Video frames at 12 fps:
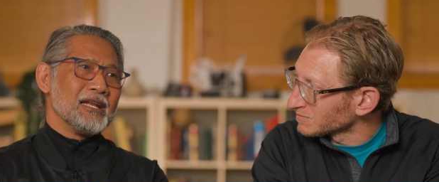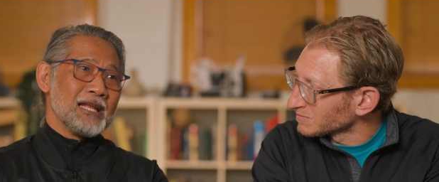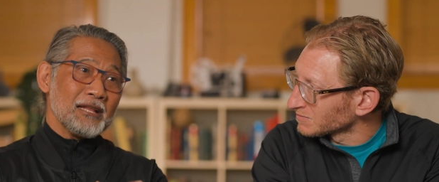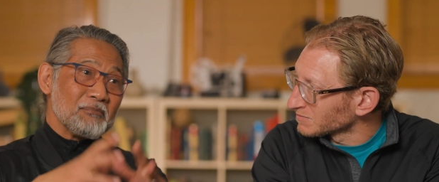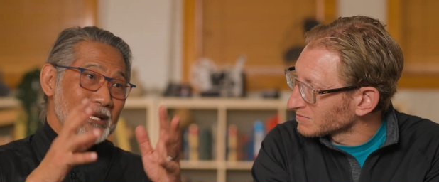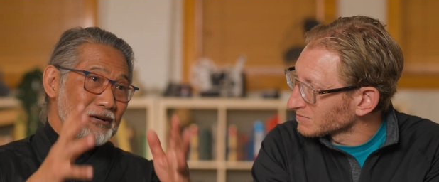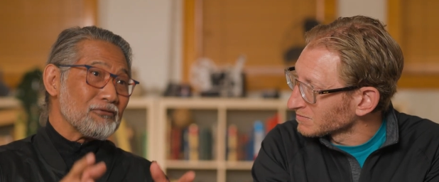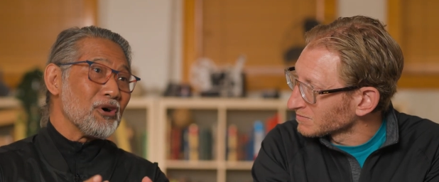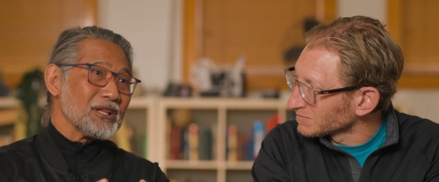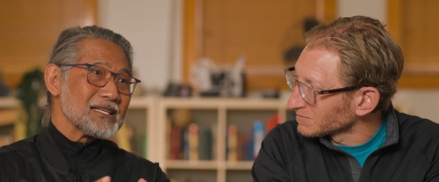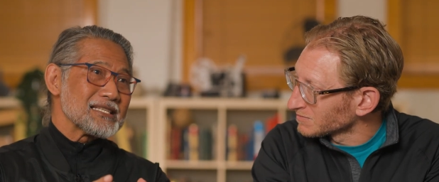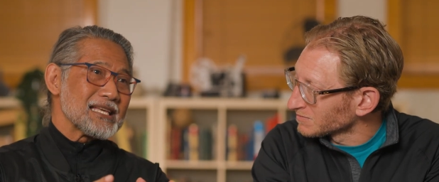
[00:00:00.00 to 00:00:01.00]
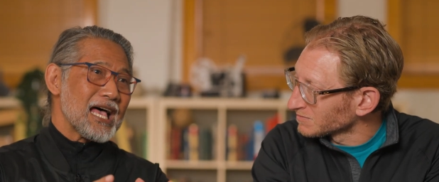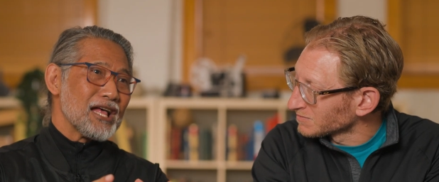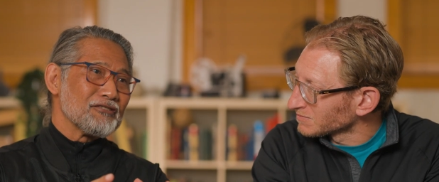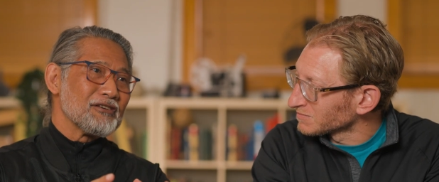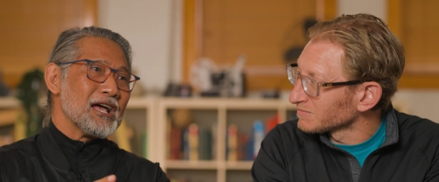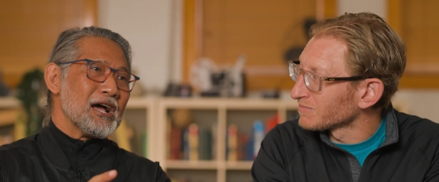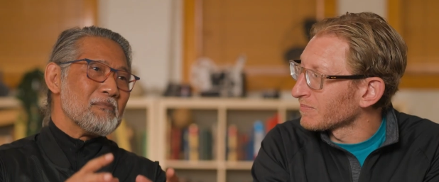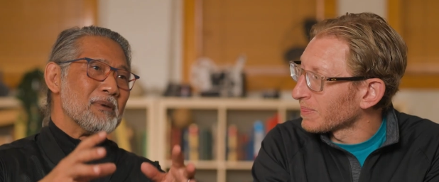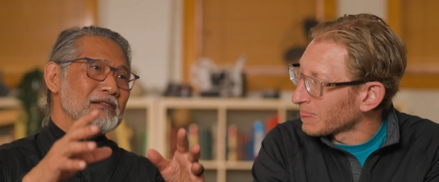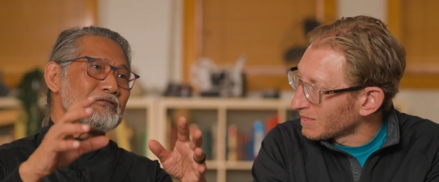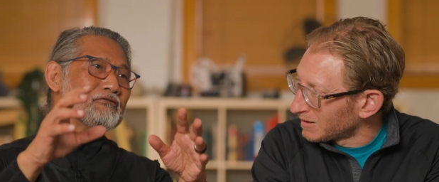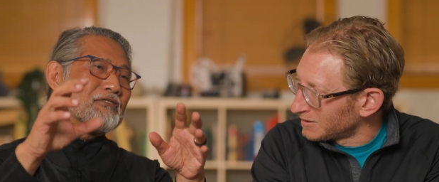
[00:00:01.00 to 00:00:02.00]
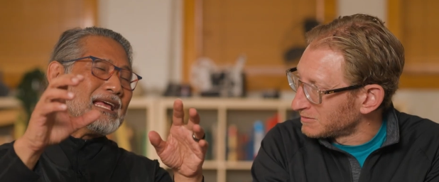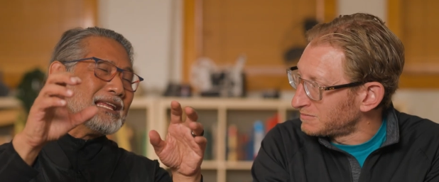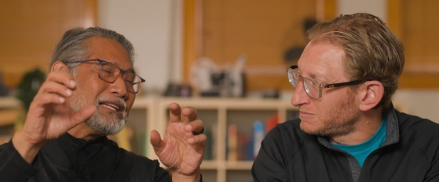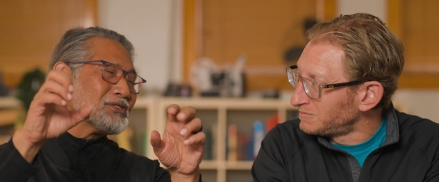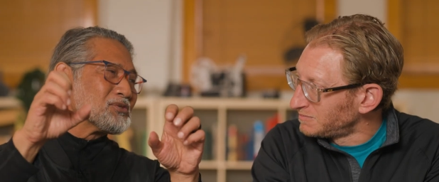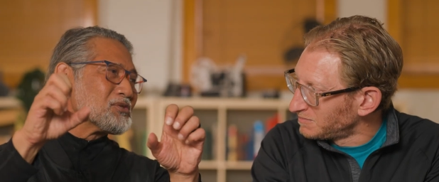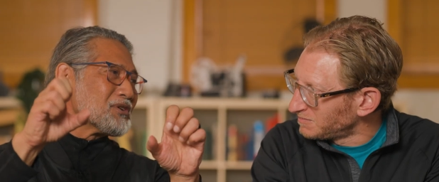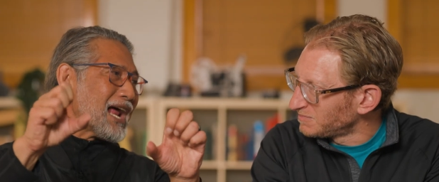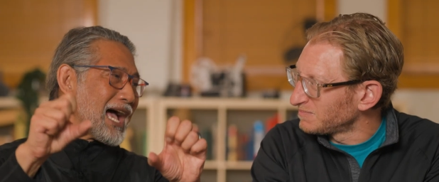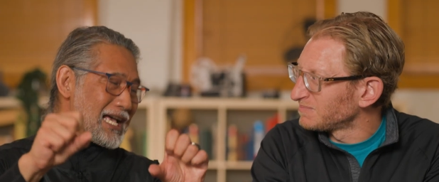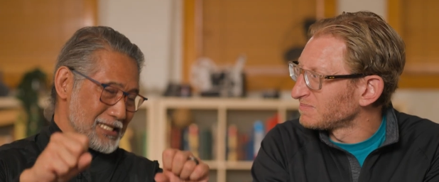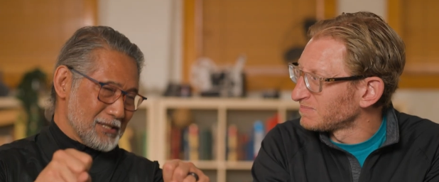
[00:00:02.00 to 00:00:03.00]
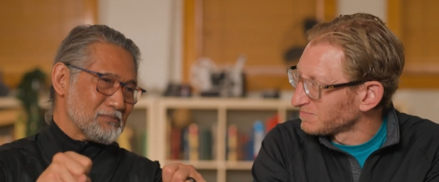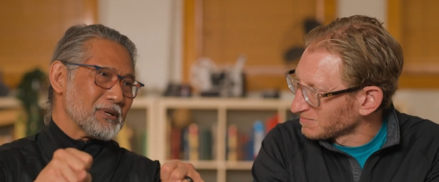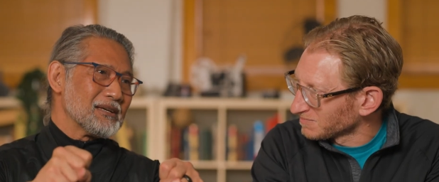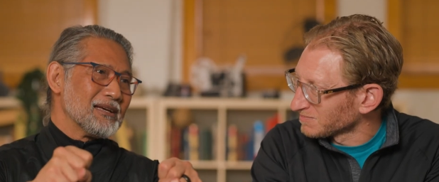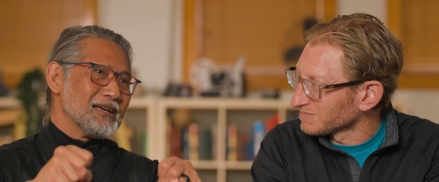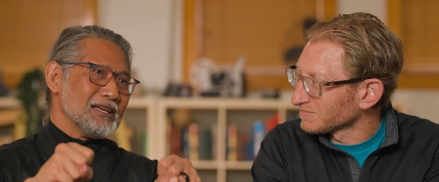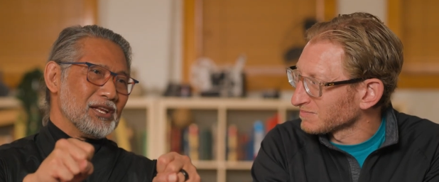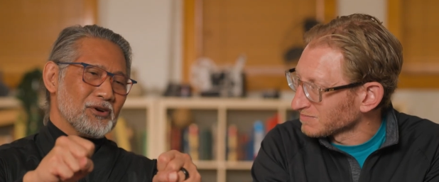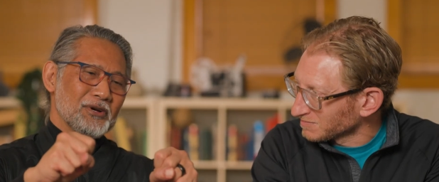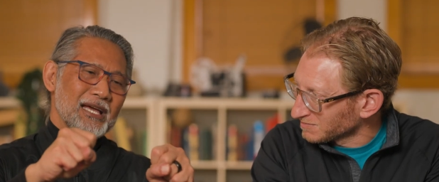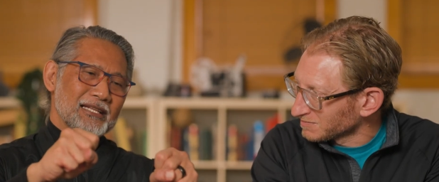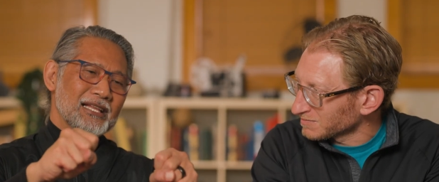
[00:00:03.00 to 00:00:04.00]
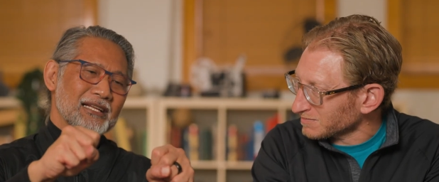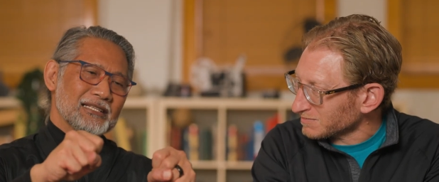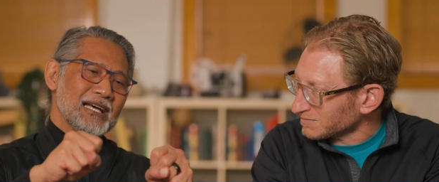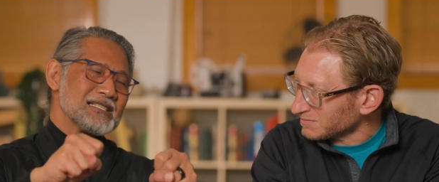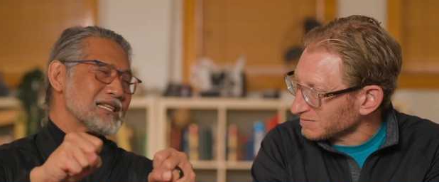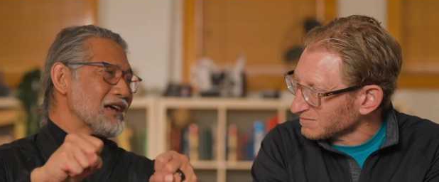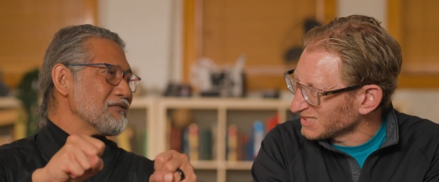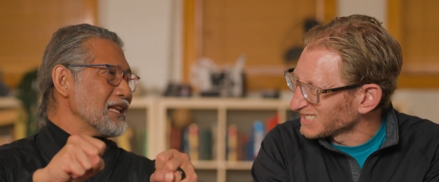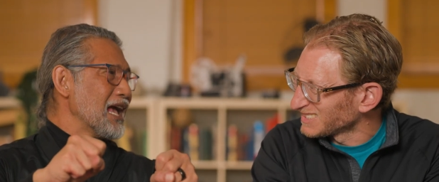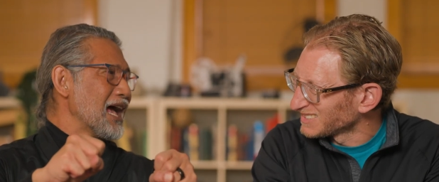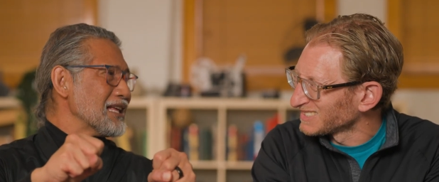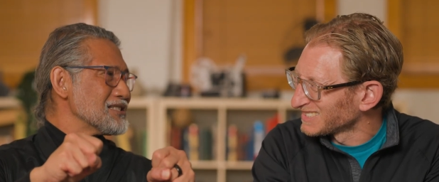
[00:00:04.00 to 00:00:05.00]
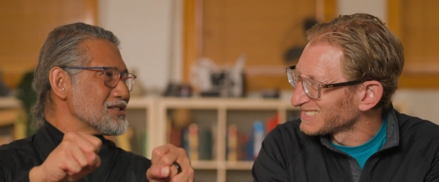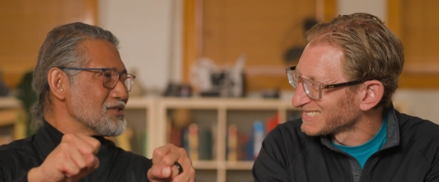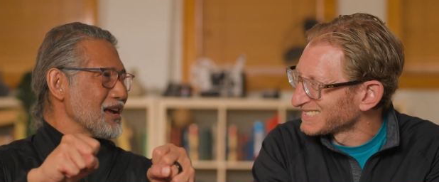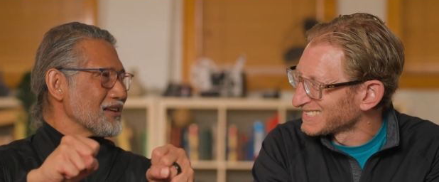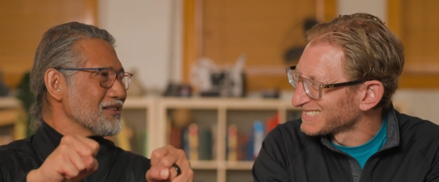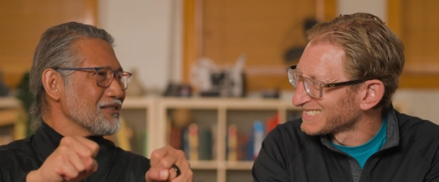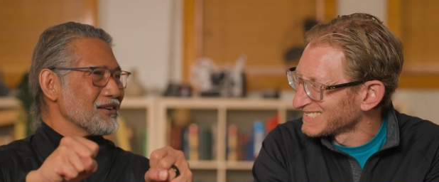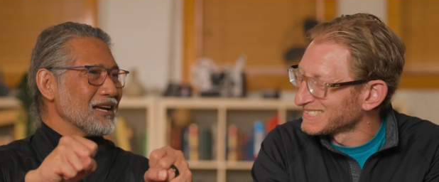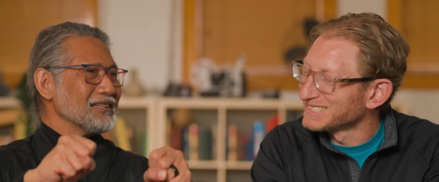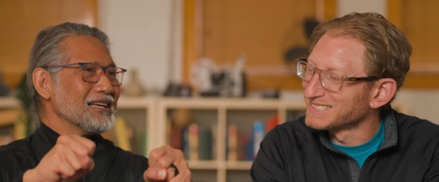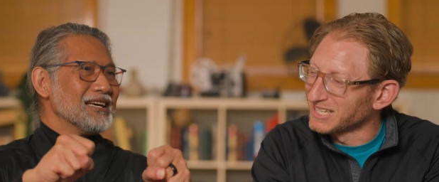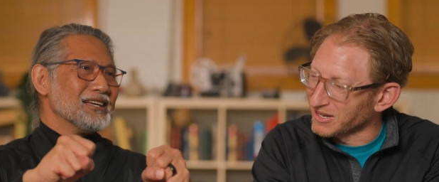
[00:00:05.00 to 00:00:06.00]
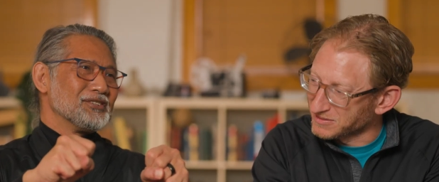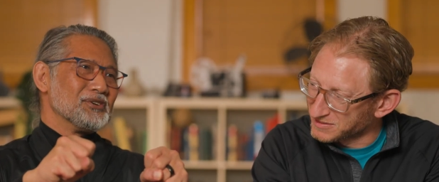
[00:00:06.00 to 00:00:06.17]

Speaker 1: not by the fall itself, but failing to grasp you know, that doesn't have any hand strength, right? Yeah.